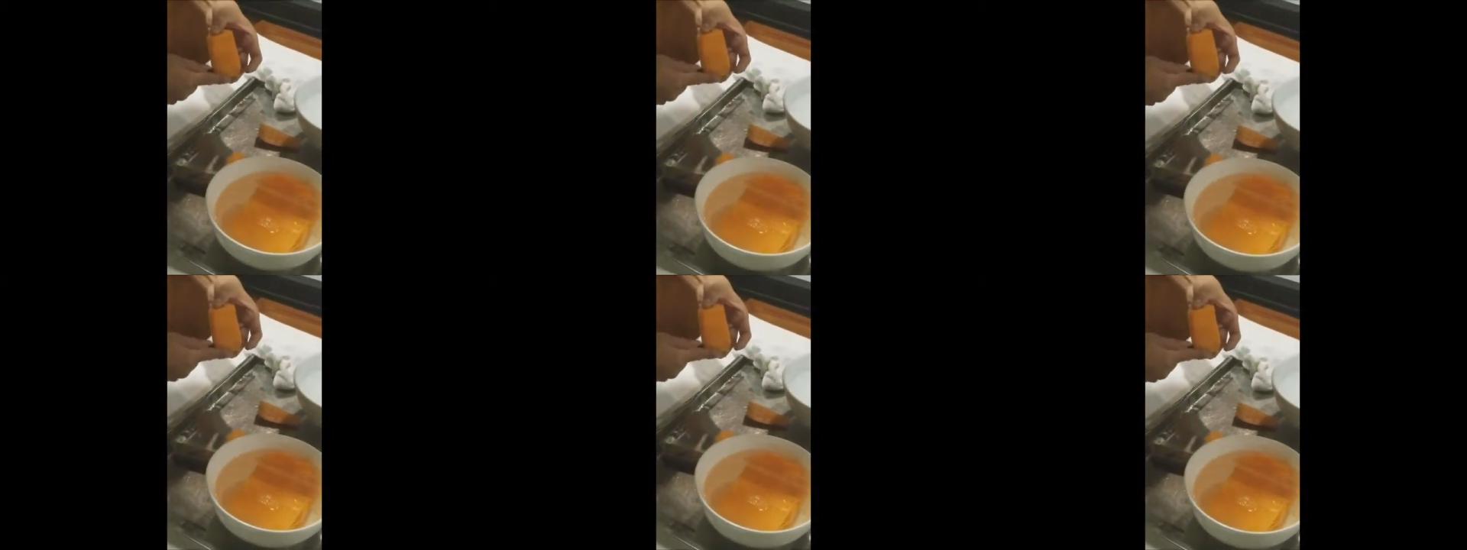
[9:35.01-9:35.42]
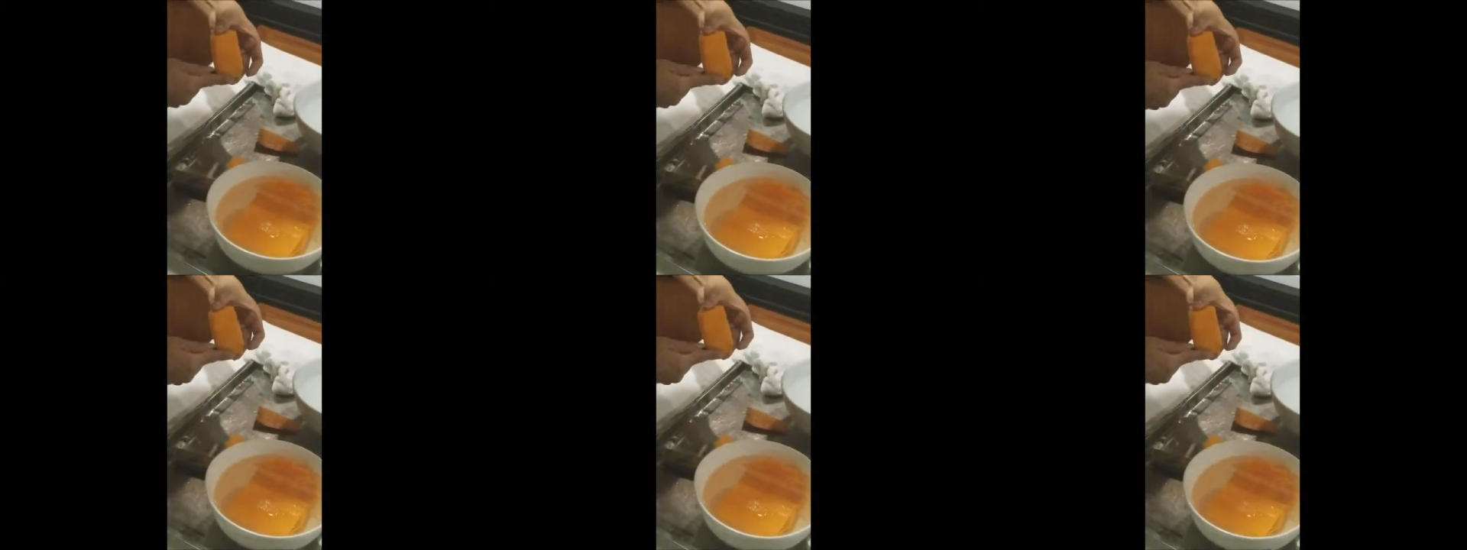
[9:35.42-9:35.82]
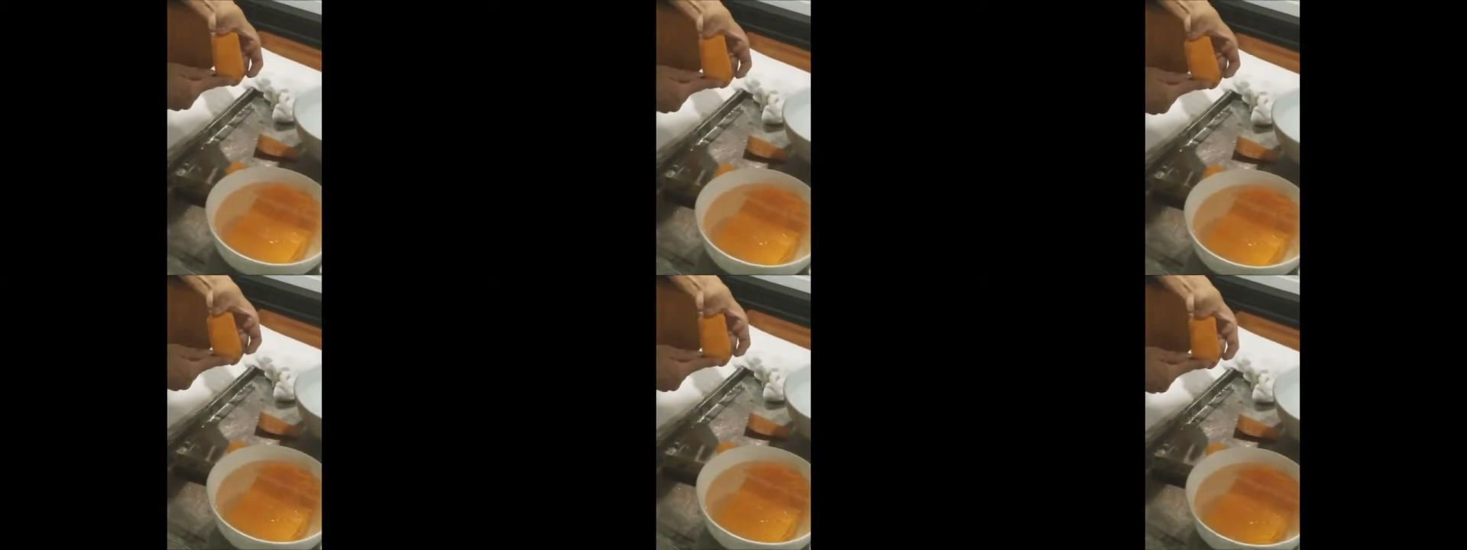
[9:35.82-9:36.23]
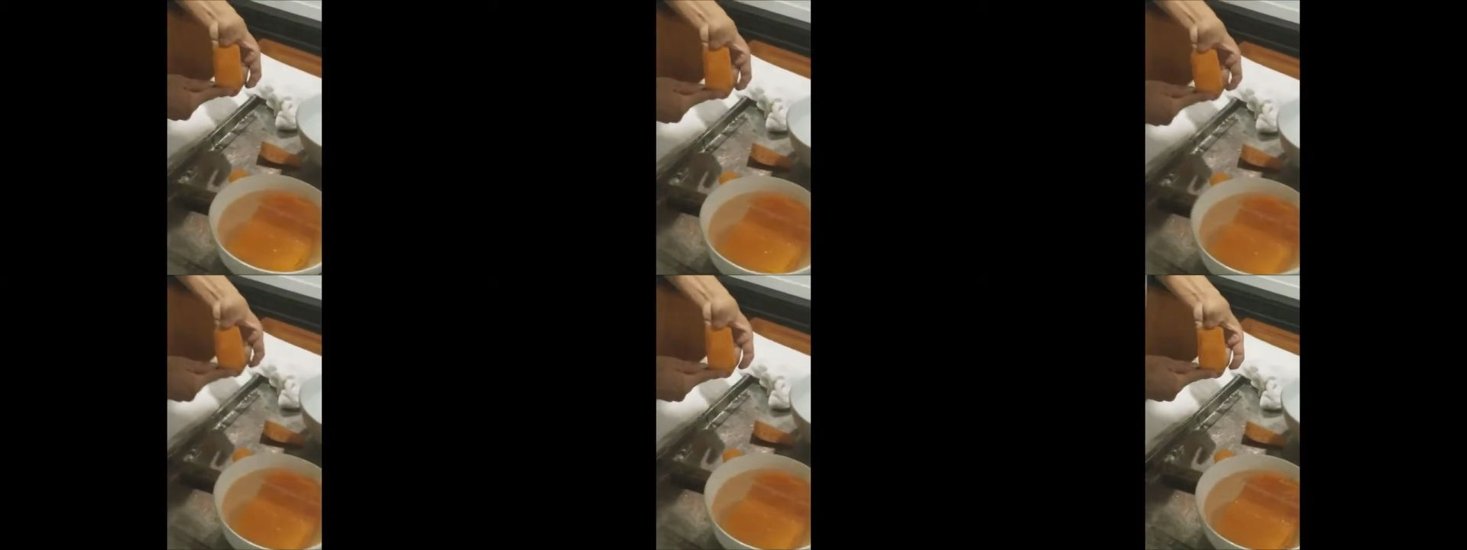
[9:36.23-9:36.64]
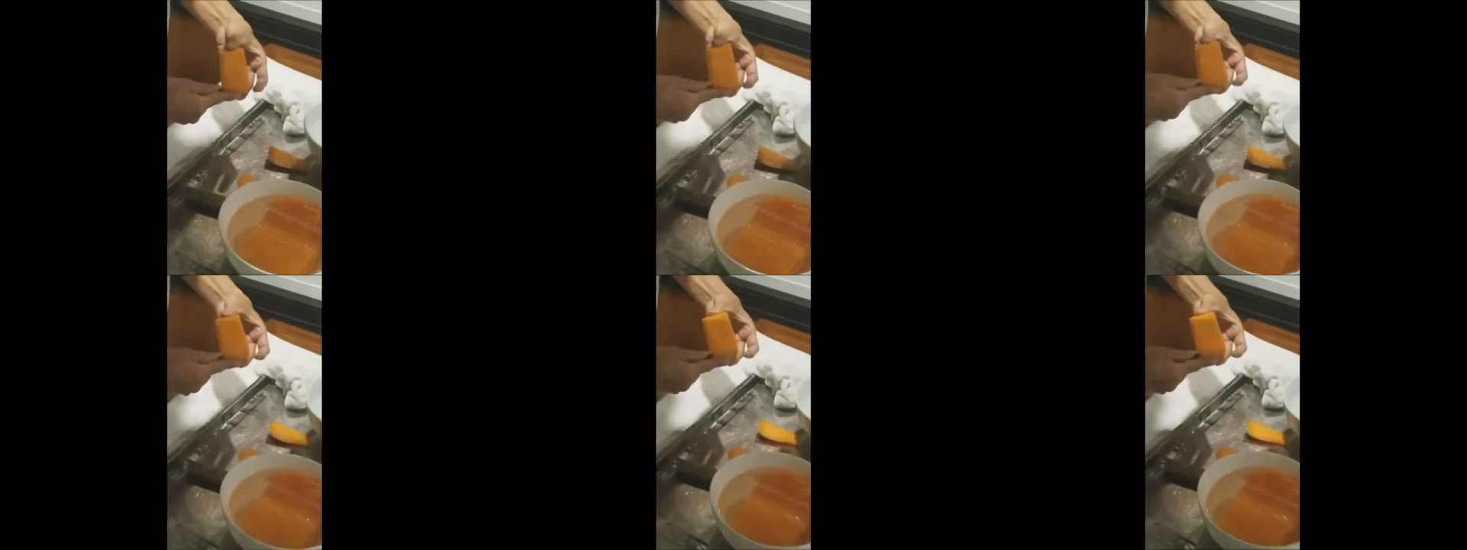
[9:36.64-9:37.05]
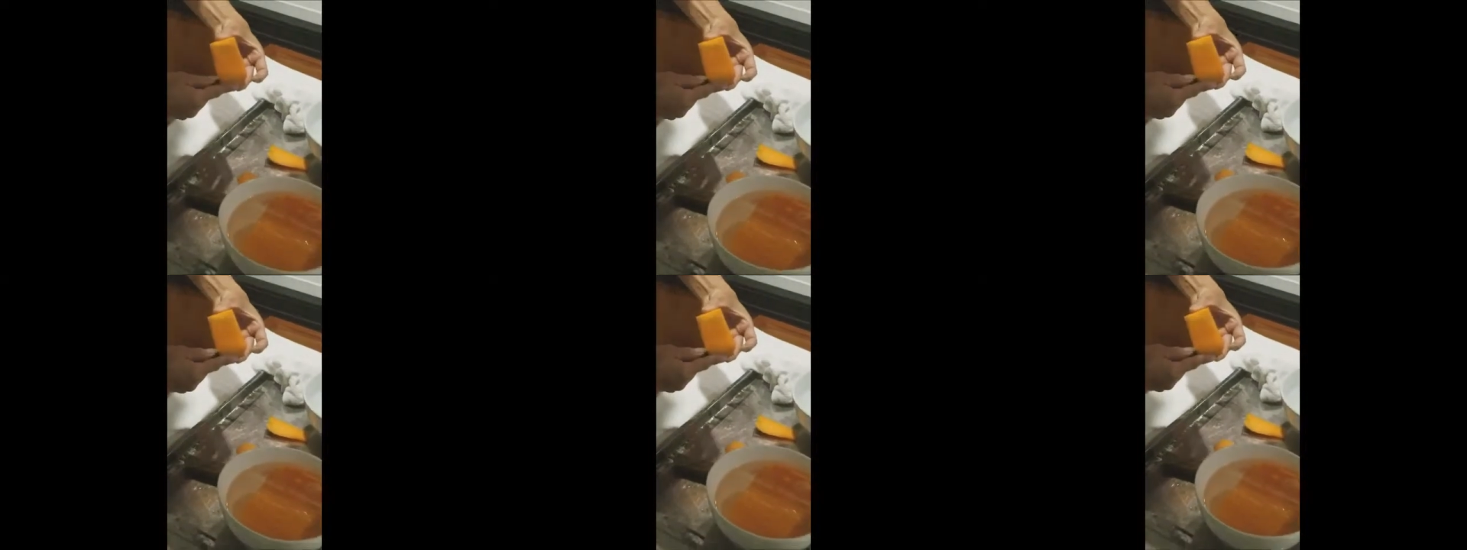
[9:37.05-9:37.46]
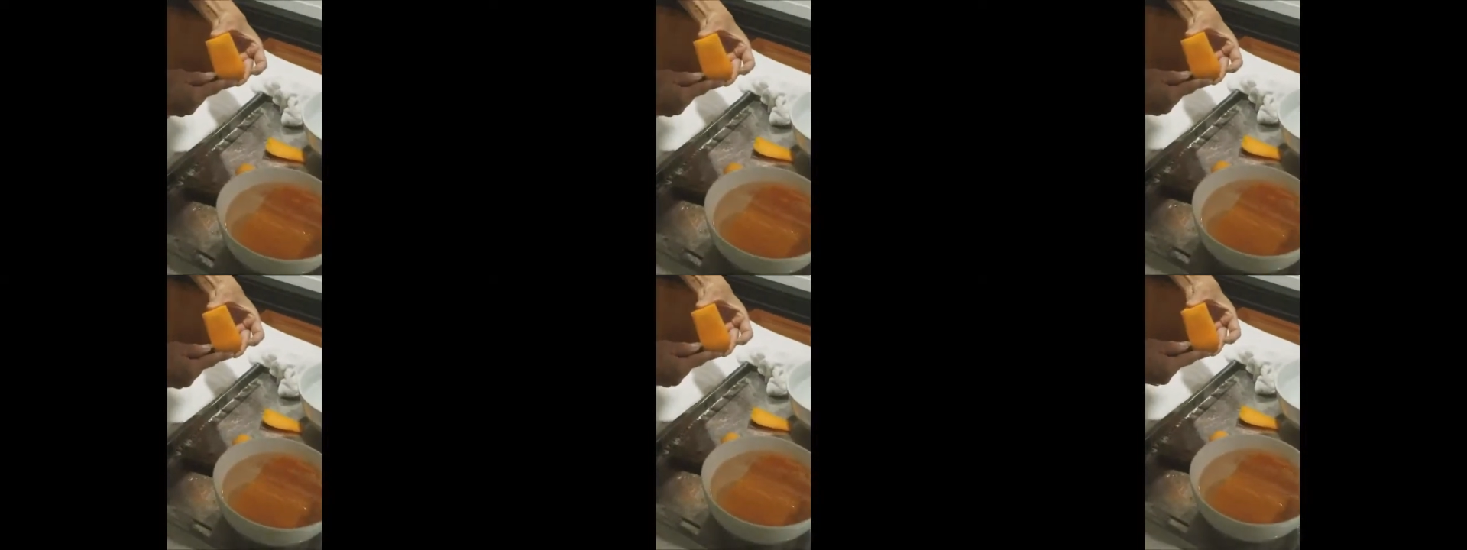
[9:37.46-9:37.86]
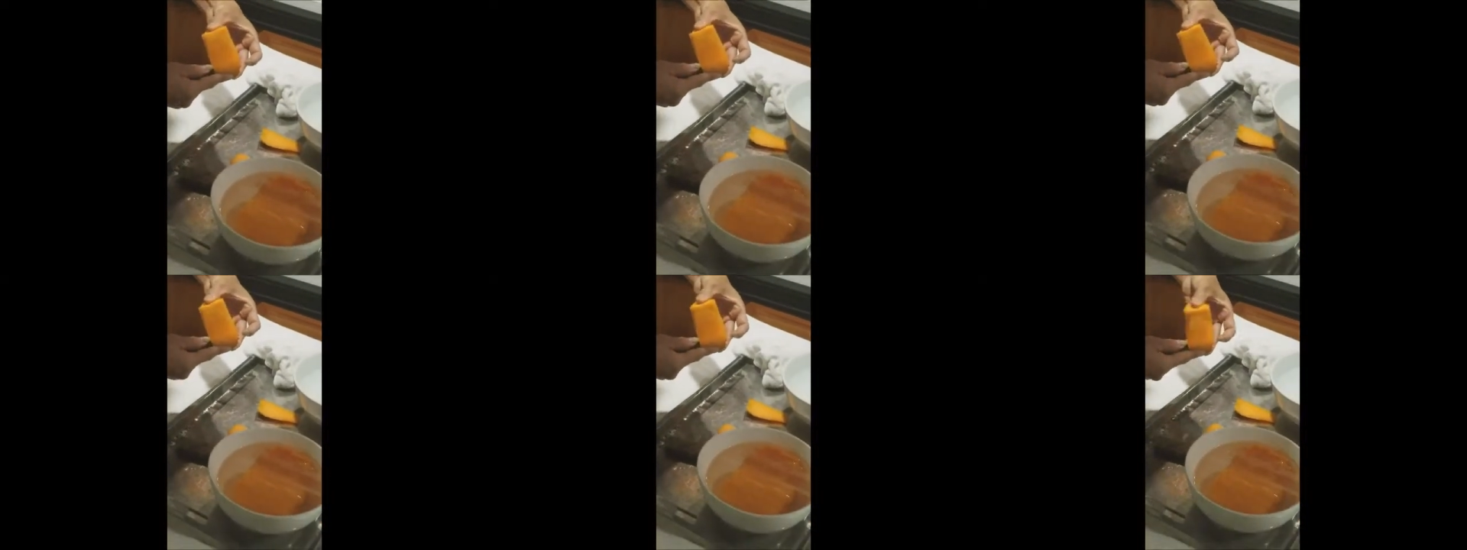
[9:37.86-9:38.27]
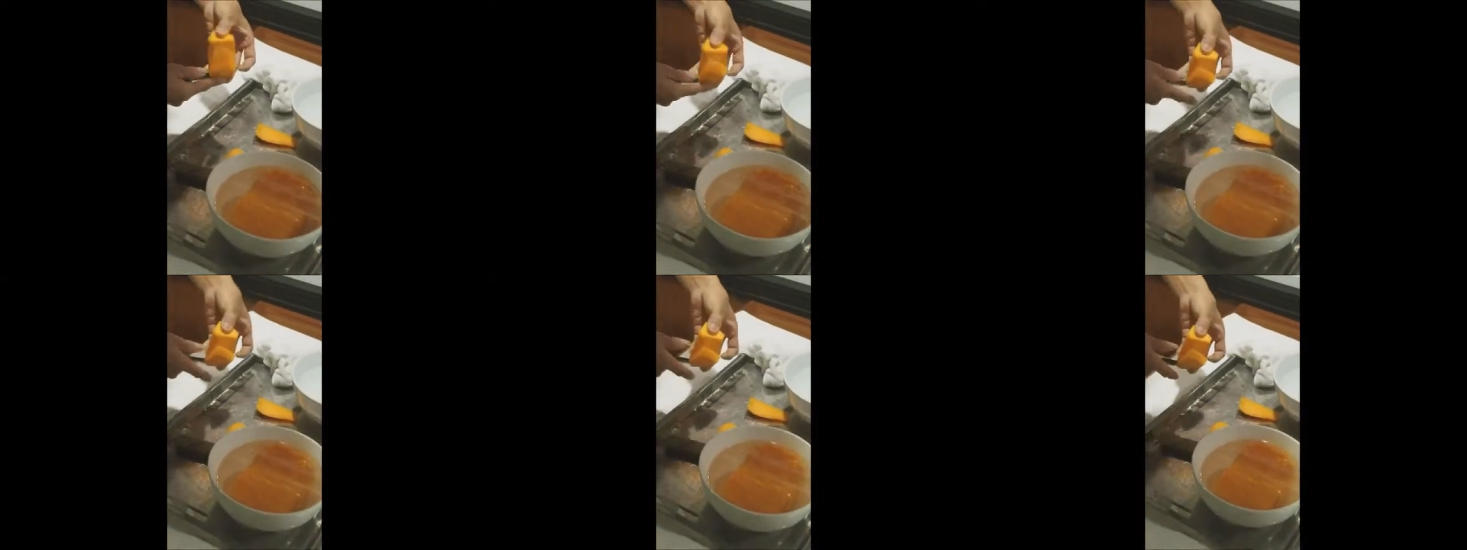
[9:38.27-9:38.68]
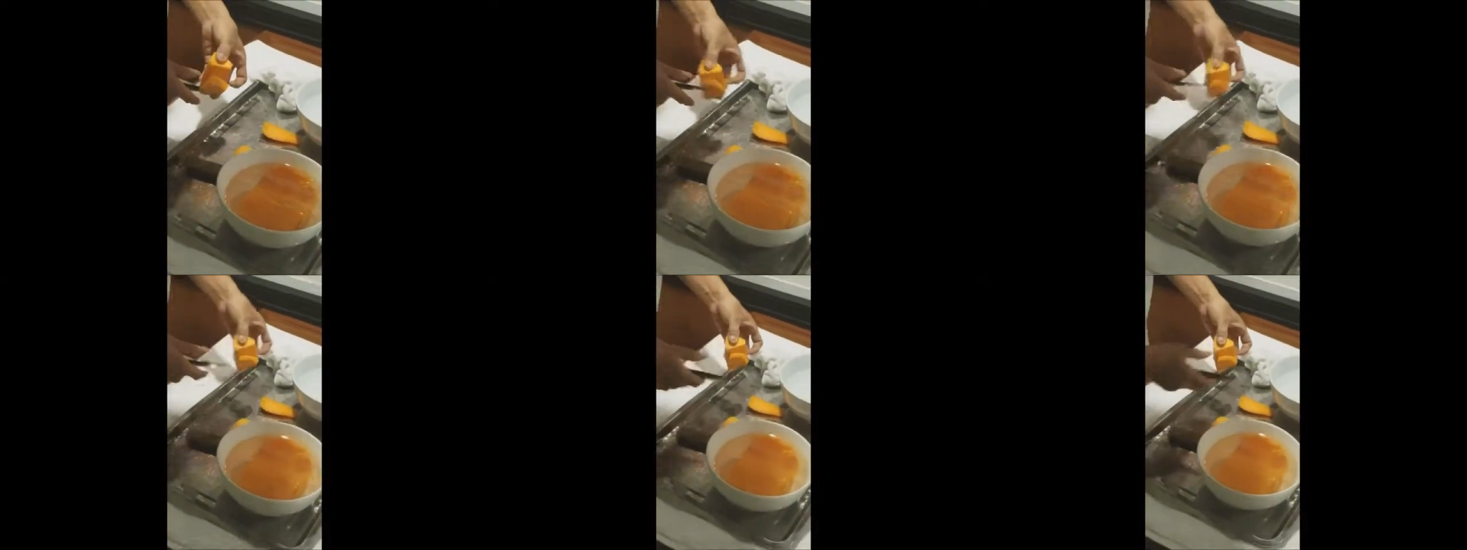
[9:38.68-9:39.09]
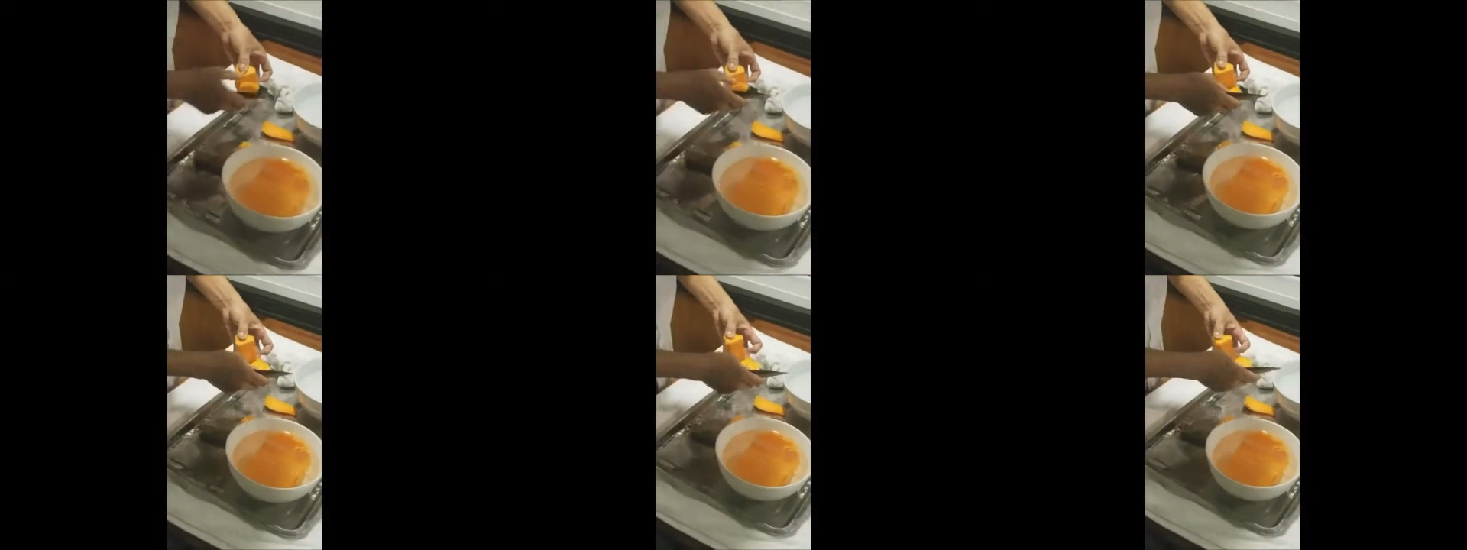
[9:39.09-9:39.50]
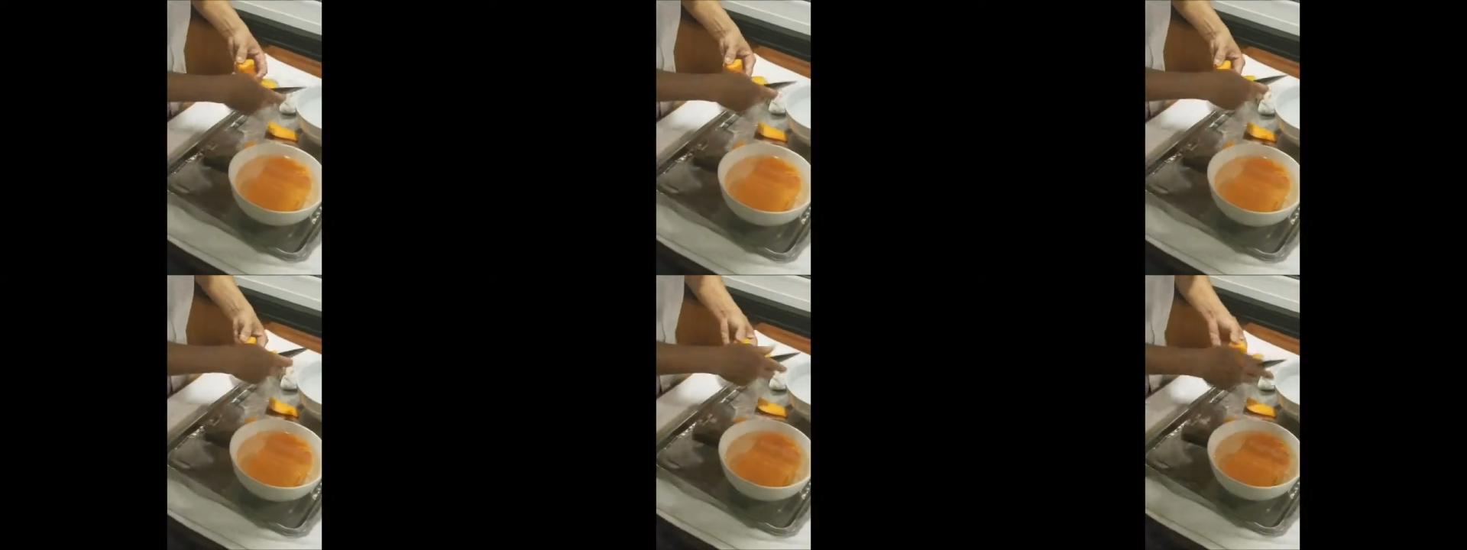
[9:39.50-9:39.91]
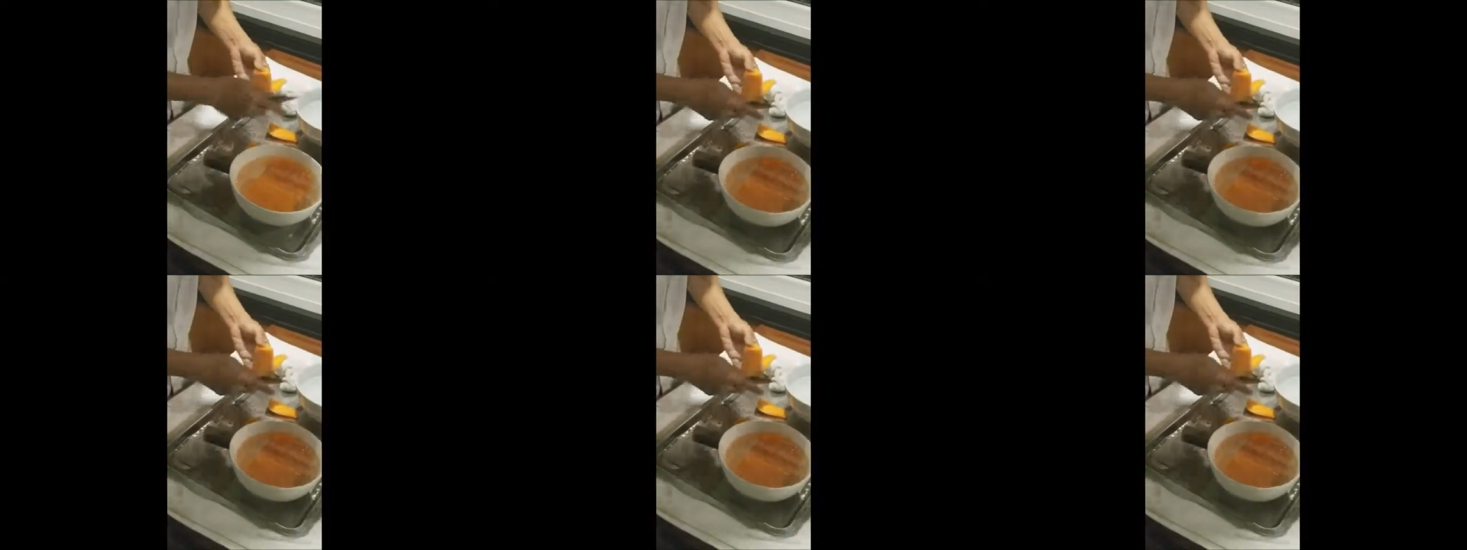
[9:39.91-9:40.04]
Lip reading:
Nobody's mouth can be seen.